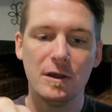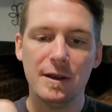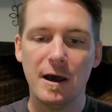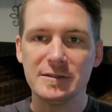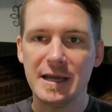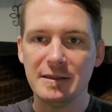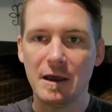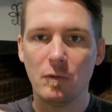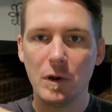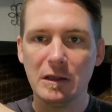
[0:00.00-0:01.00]
Now I'll take
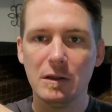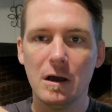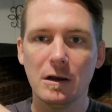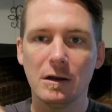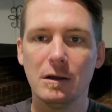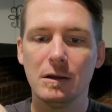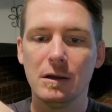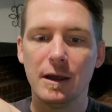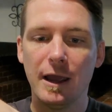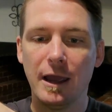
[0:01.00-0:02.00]
that wing lock
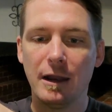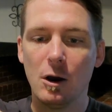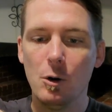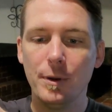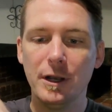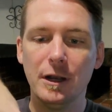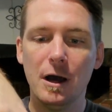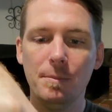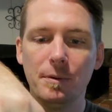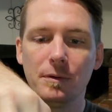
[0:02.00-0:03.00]
and open it
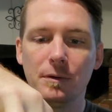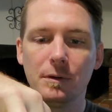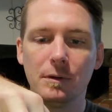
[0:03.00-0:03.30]
up.